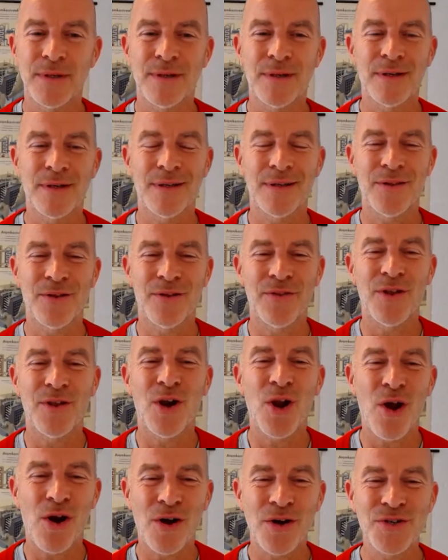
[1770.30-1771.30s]
the
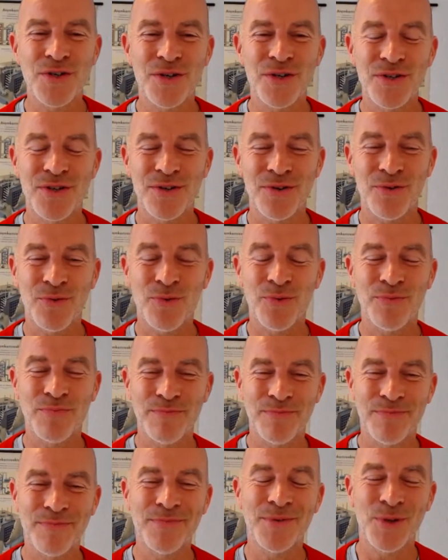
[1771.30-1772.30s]
largest,
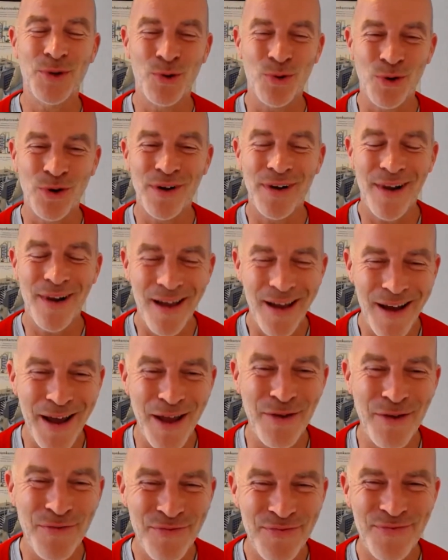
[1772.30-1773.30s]
you know,
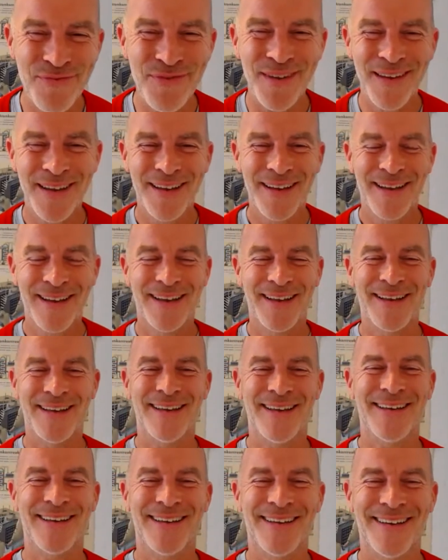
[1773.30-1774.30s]
live
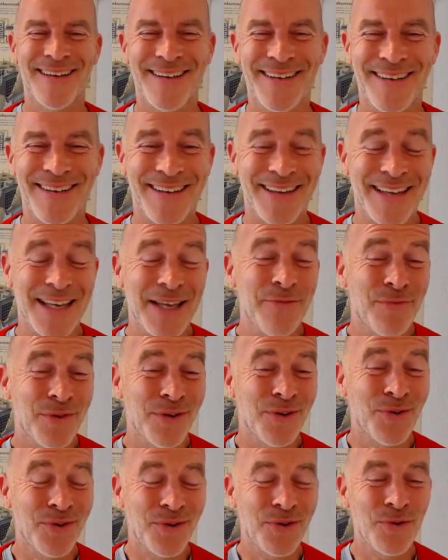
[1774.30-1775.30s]

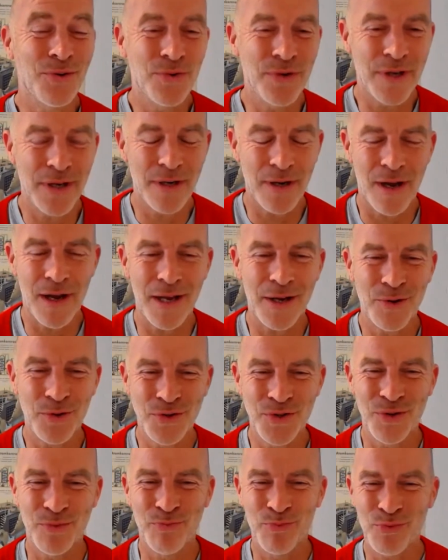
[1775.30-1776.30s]
even green
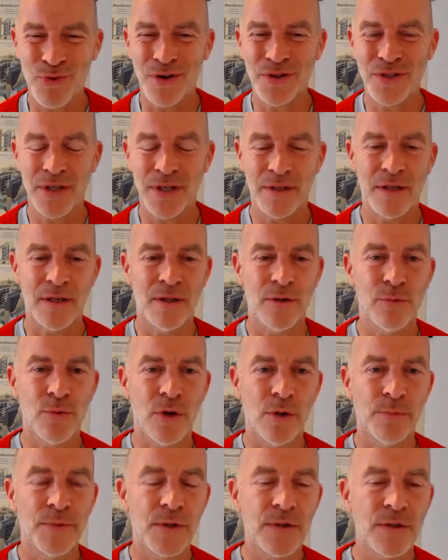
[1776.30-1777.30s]
hydrogen project in the
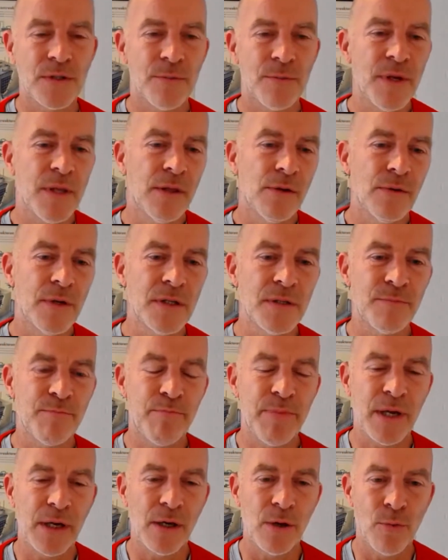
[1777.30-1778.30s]
world. Because I mean, there is
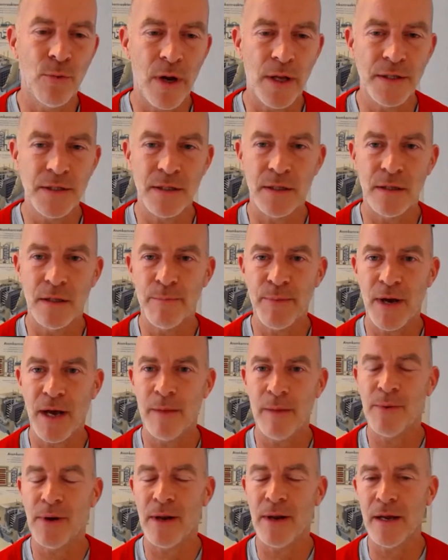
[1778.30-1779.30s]
bigger ones in the
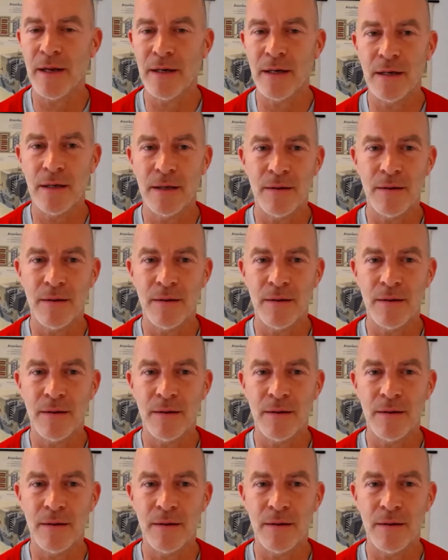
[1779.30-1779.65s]
pipeline.